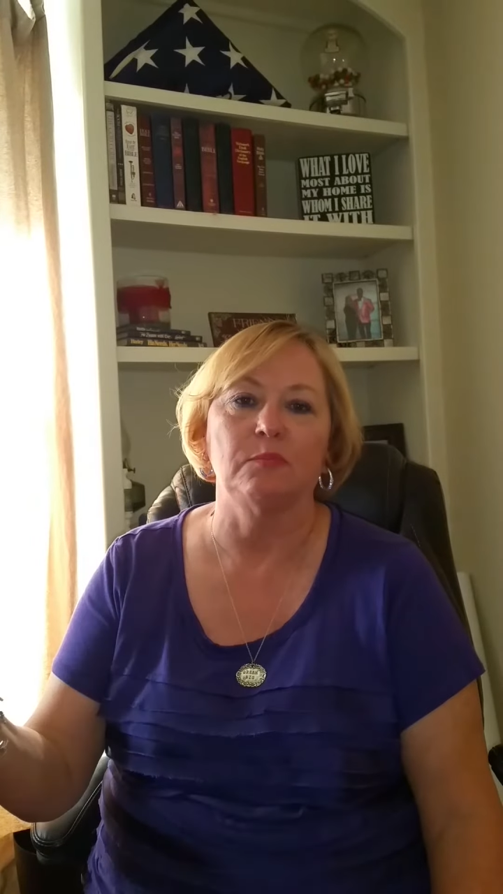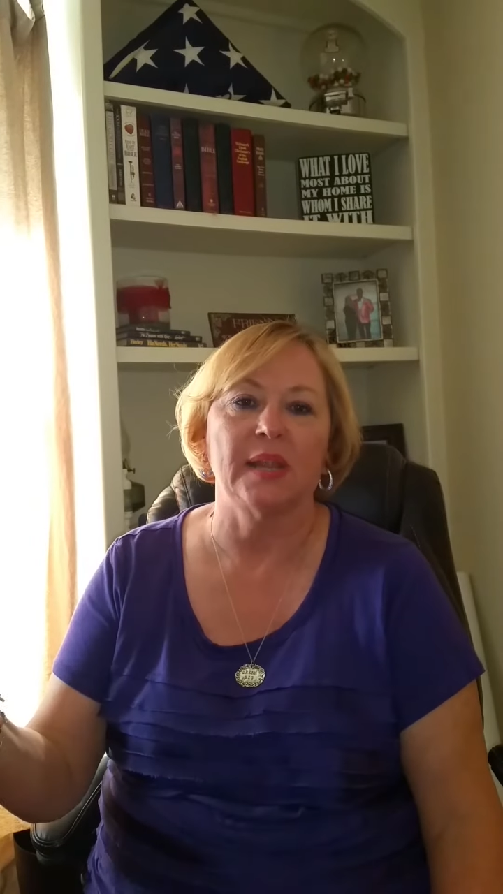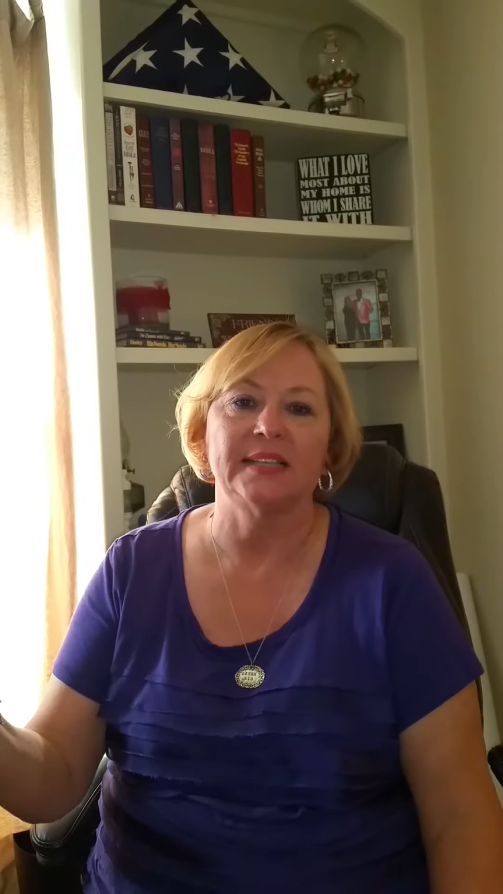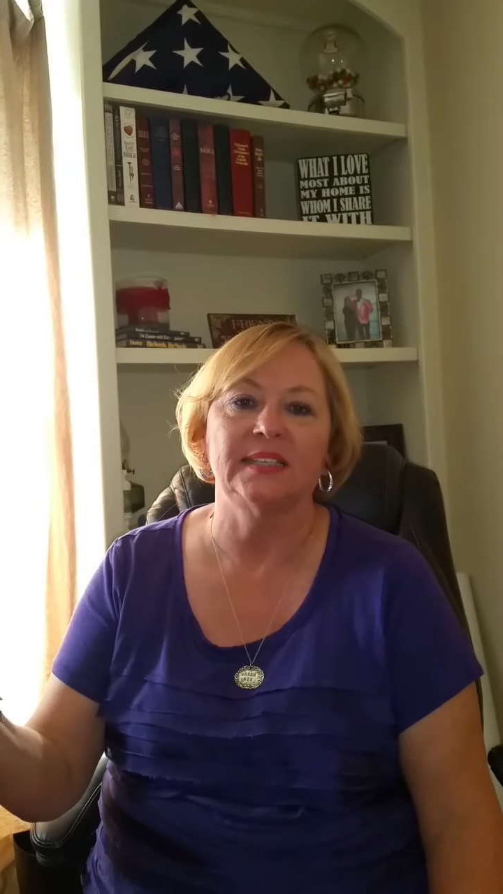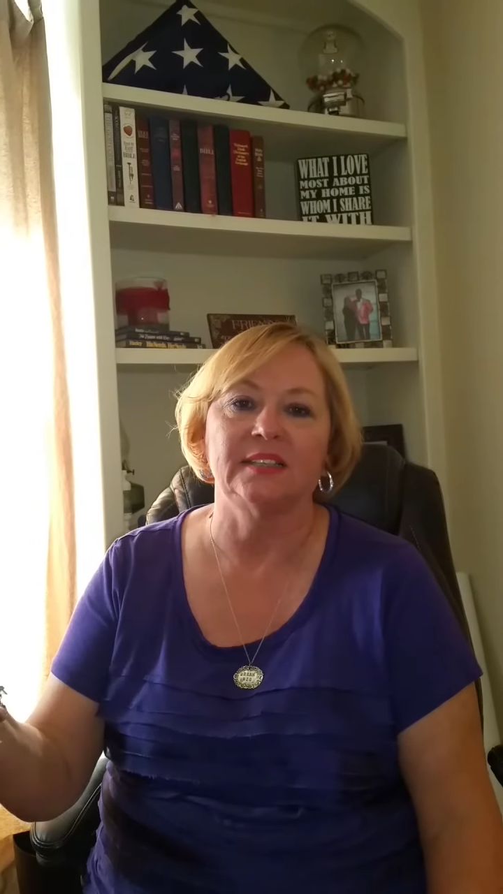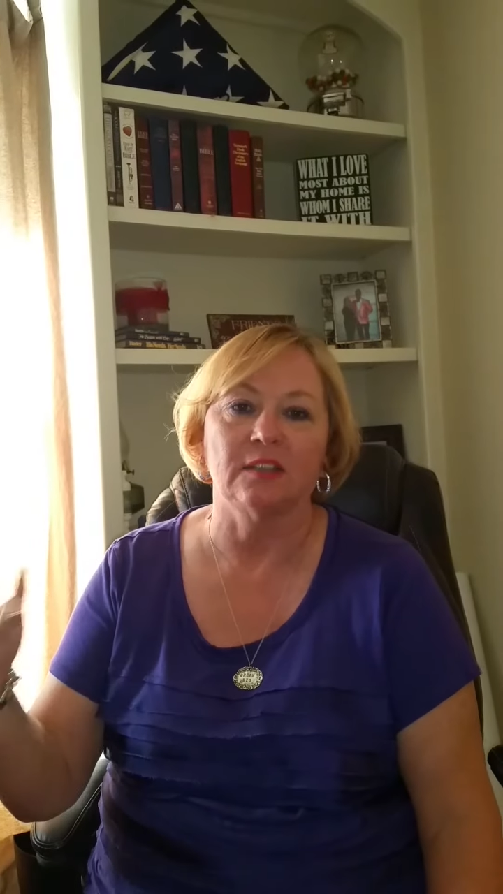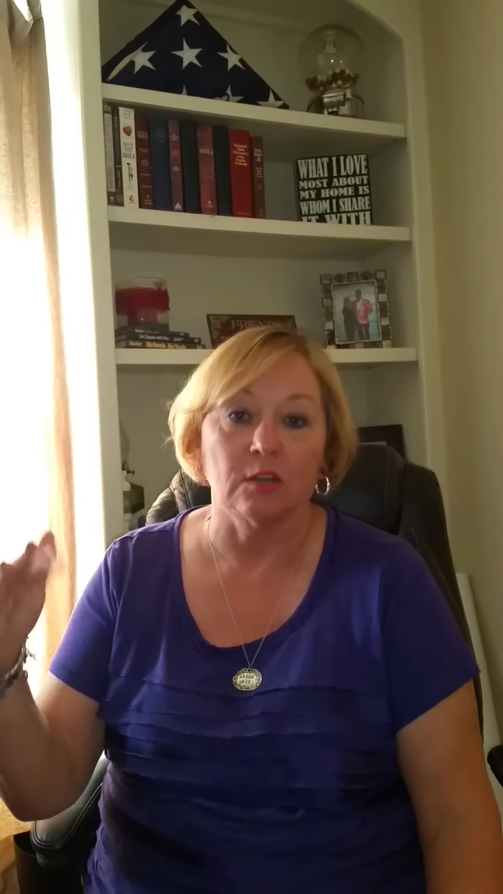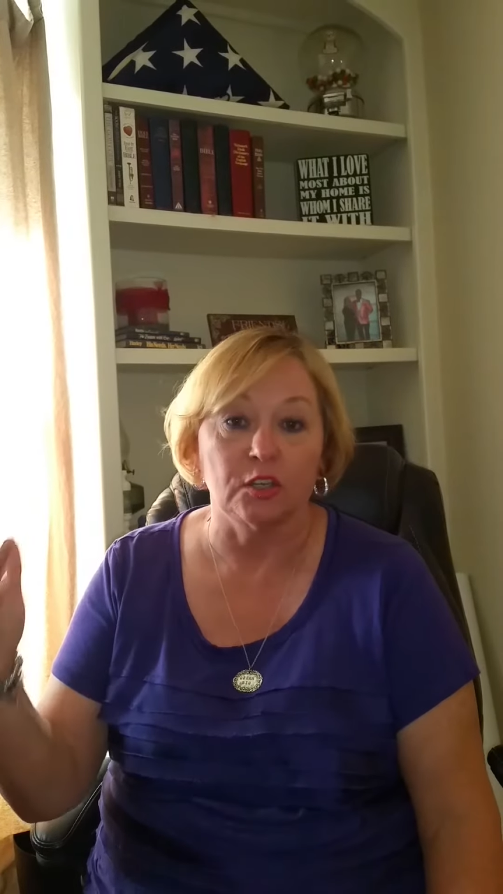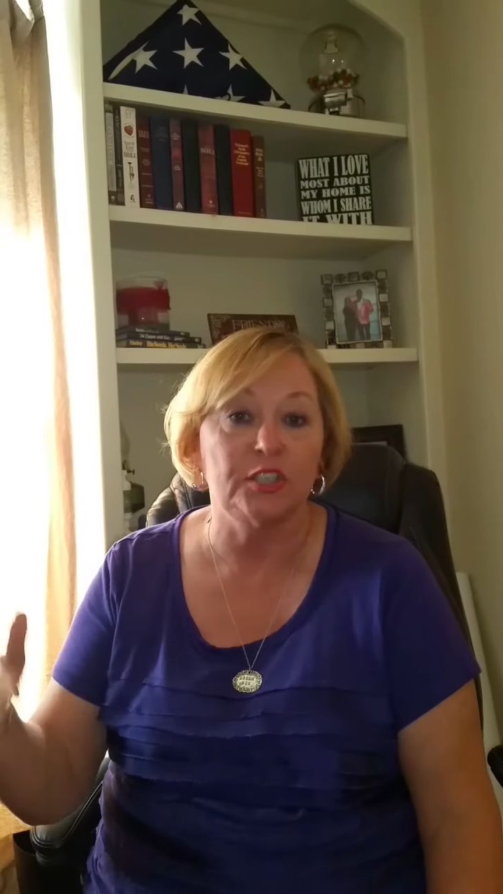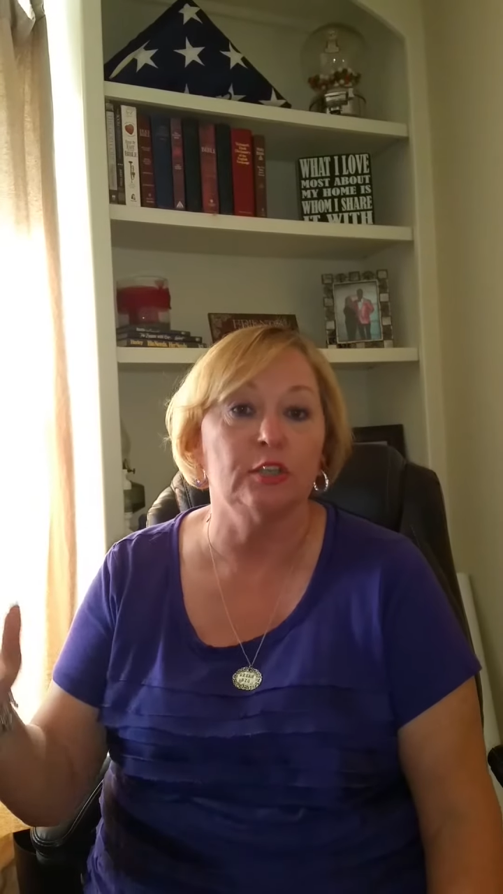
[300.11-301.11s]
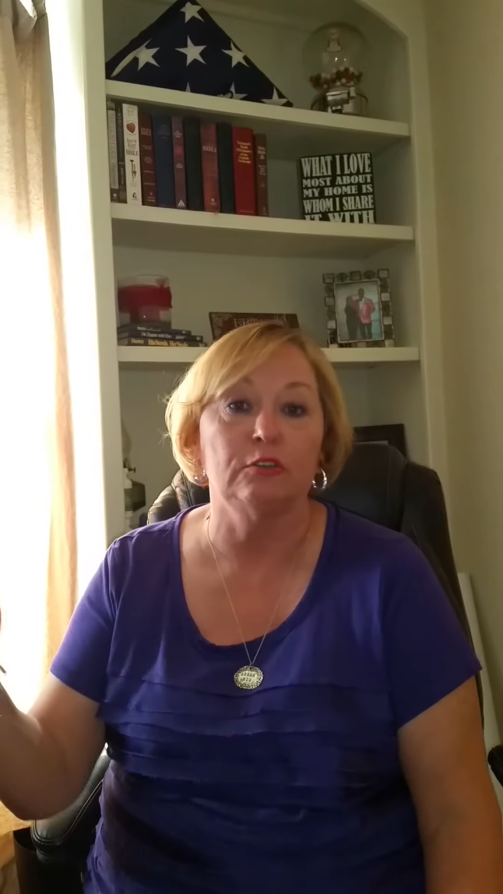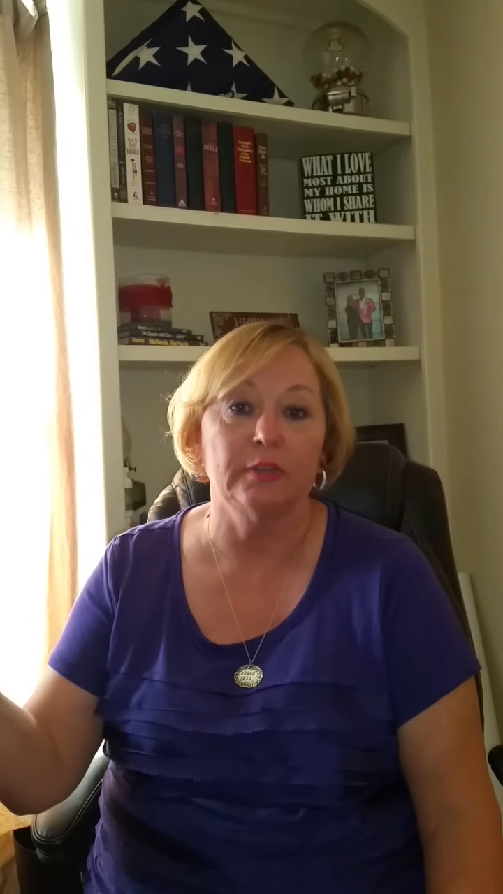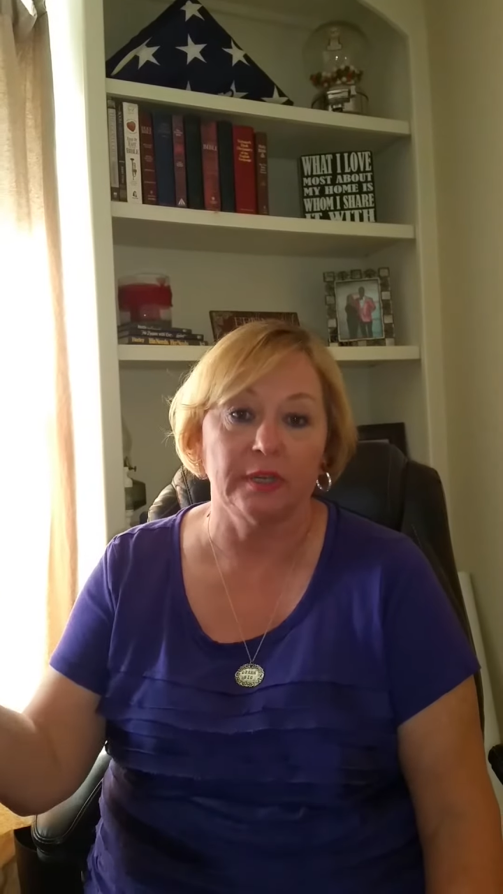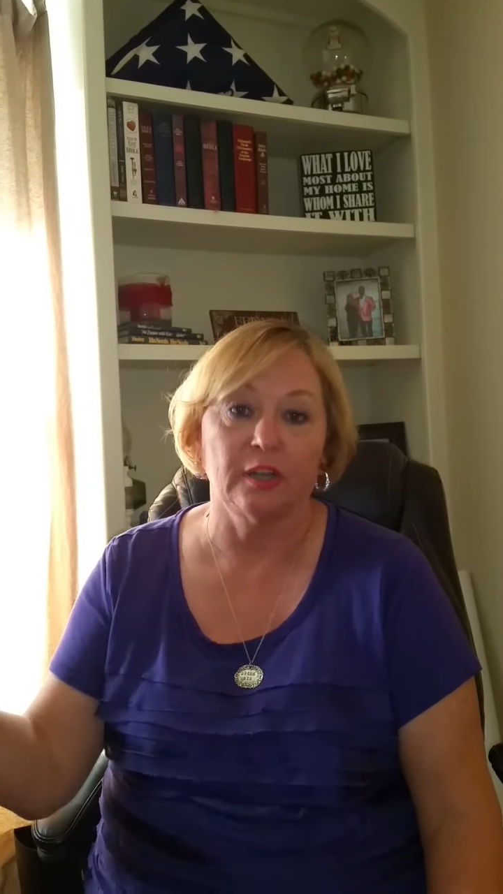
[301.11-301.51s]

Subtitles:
blessings on our children